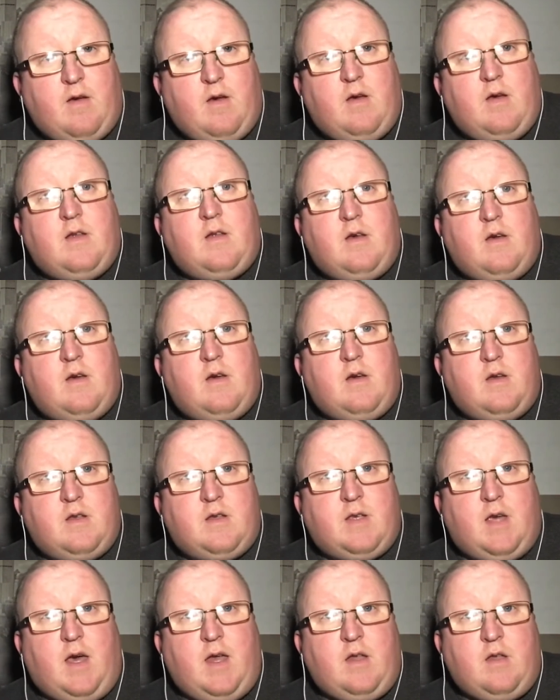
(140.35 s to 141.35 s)
It is
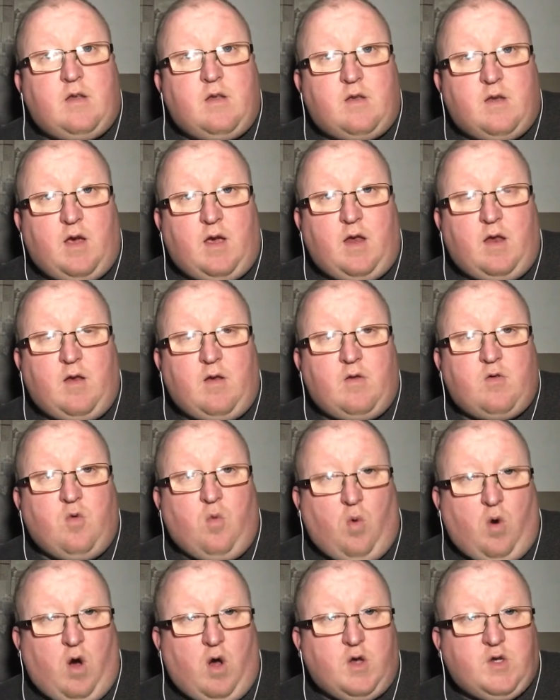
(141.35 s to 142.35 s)
entertaining to
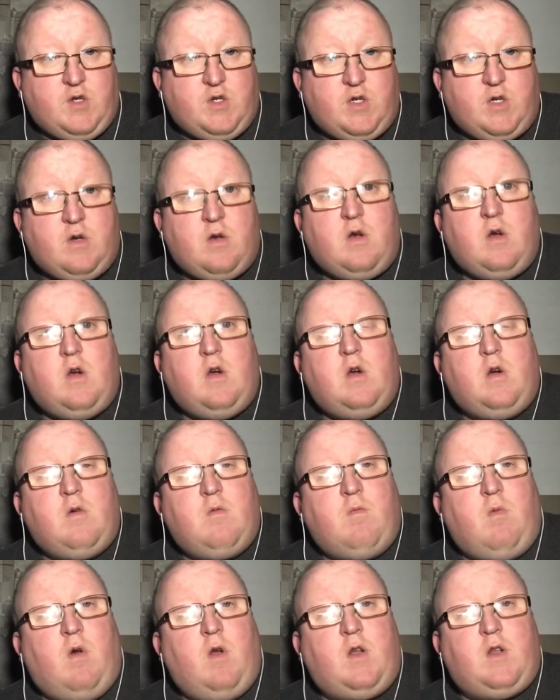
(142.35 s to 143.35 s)
watch,
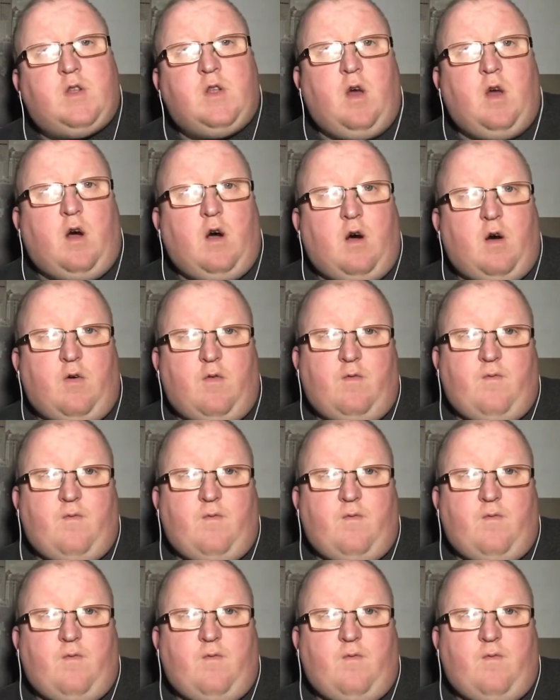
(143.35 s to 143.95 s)
but it's not